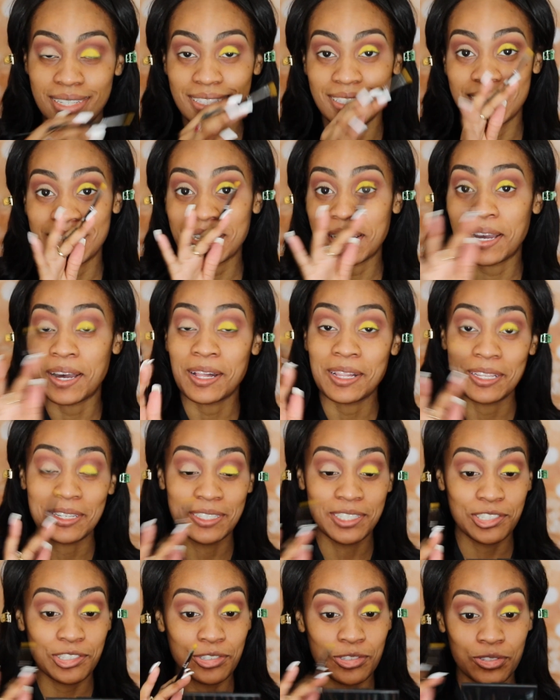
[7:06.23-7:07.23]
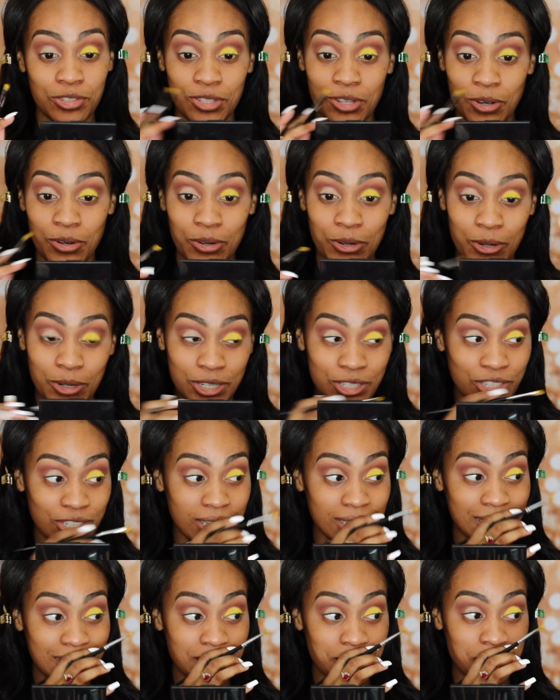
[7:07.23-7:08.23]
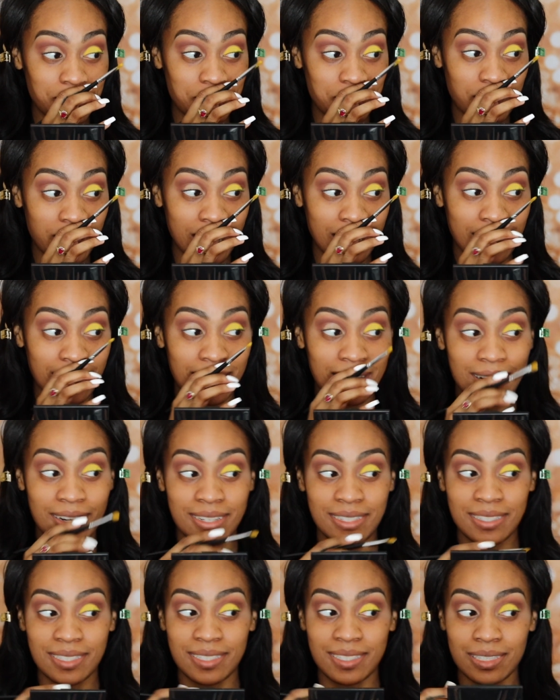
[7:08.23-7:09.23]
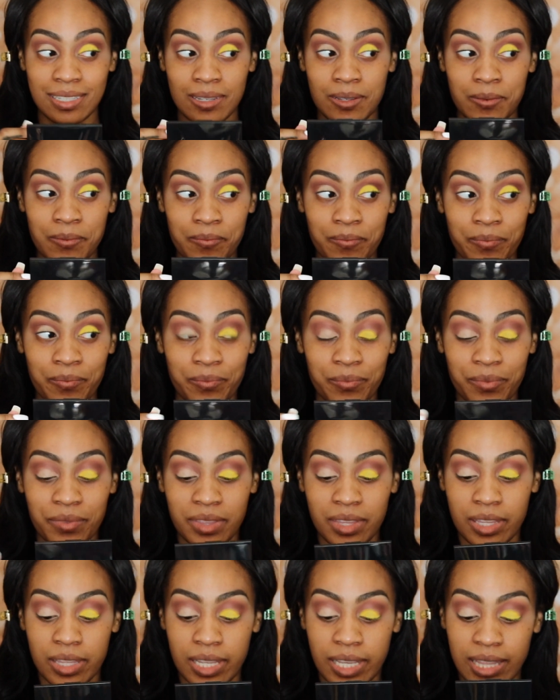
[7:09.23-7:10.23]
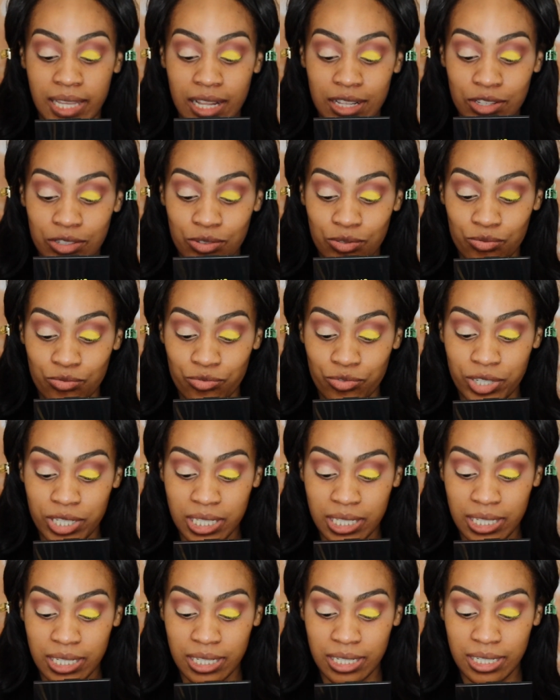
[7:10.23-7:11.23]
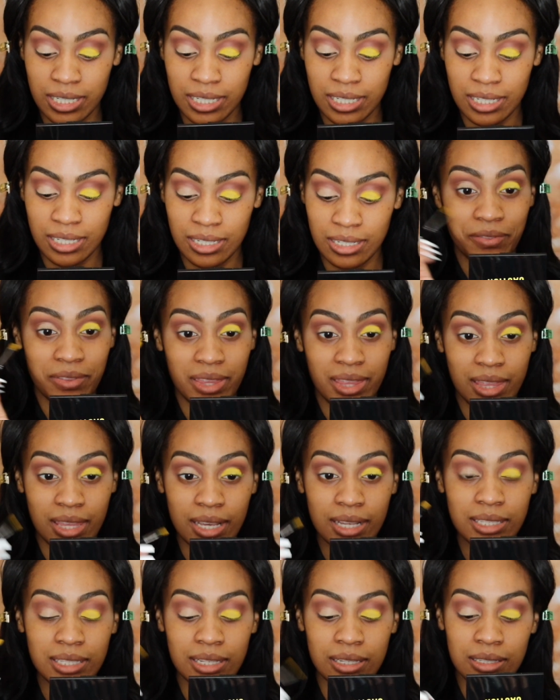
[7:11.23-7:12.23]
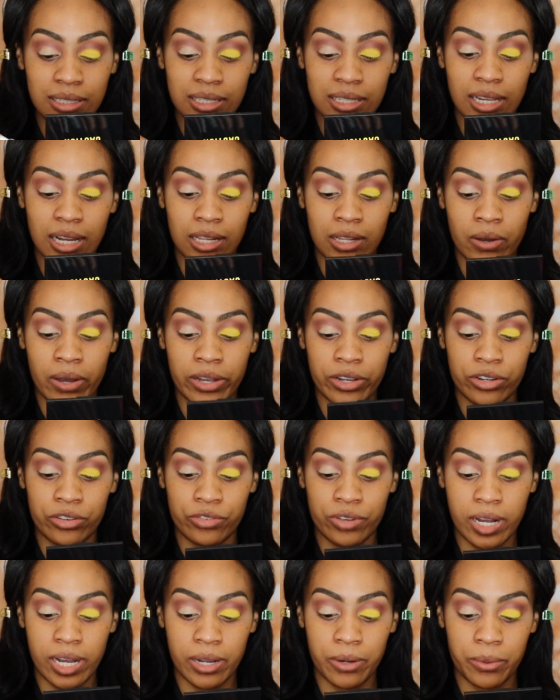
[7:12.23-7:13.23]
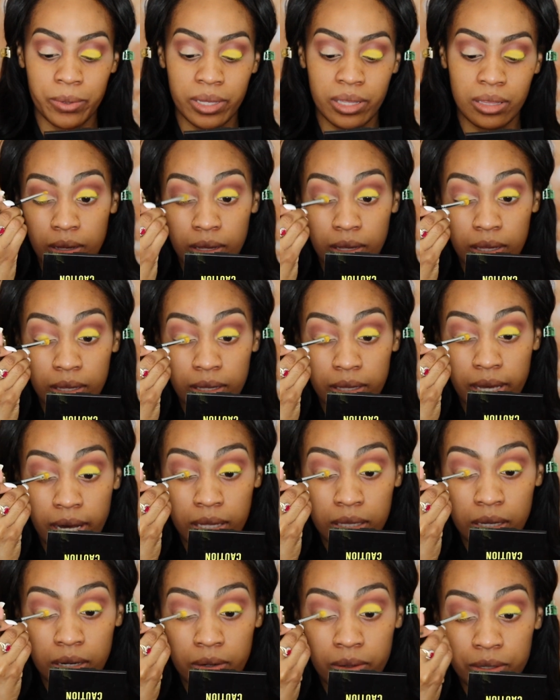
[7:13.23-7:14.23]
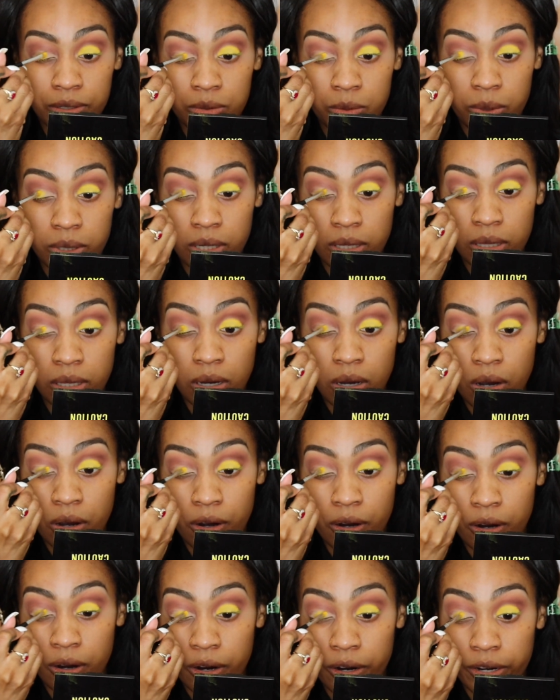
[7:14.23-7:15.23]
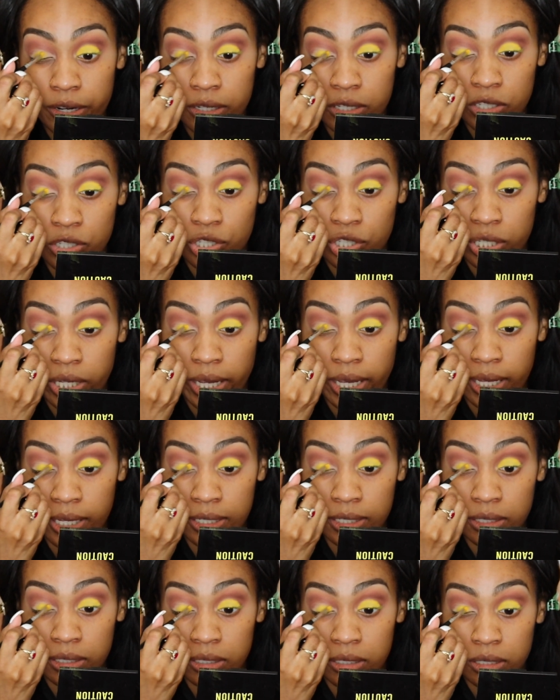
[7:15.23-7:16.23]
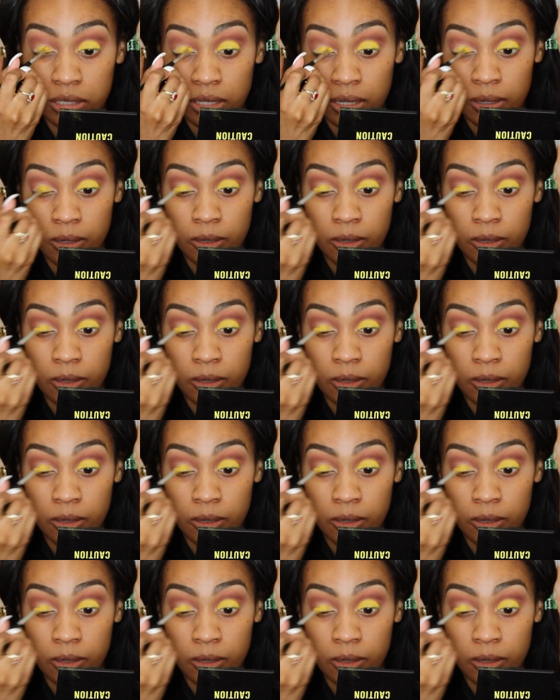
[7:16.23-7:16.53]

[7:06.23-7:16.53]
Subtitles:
This color is just so gorgeous. Oh my gosh. Like, that looks really good. This is a yellow I could rock with. Yellow is one of the hardest shades